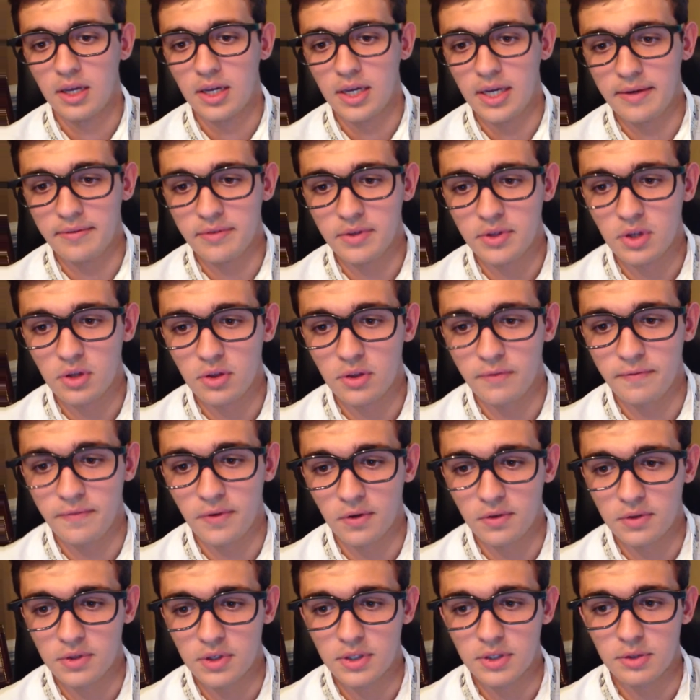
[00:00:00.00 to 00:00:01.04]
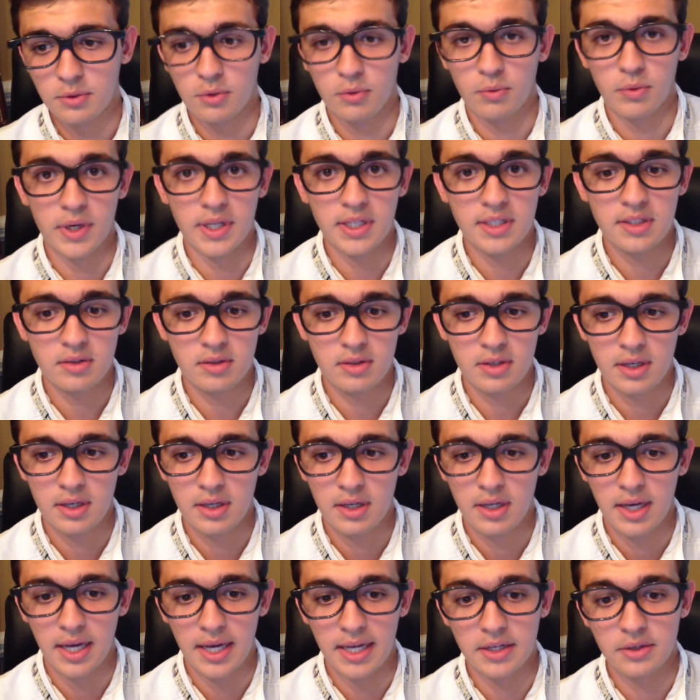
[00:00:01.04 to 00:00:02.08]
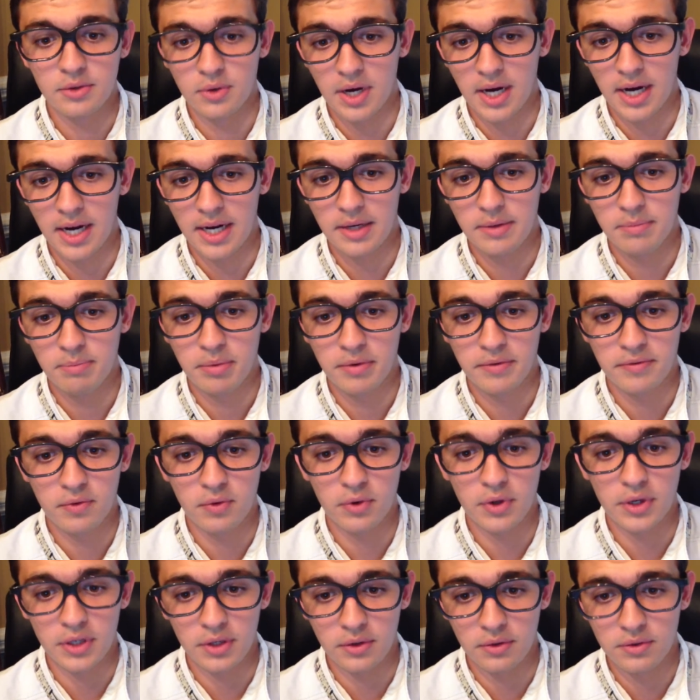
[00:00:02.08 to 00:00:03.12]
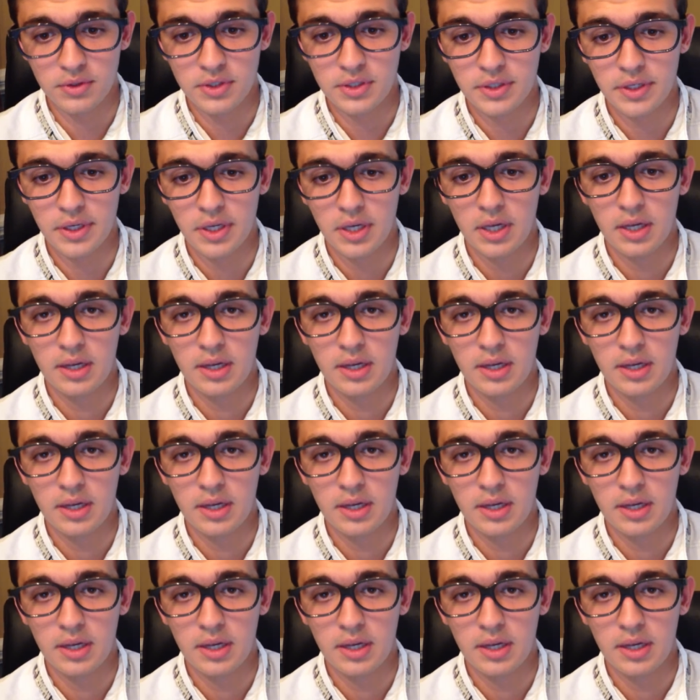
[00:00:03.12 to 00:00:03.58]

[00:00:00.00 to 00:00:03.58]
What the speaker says: Even though the filters were rinsed and dried before use,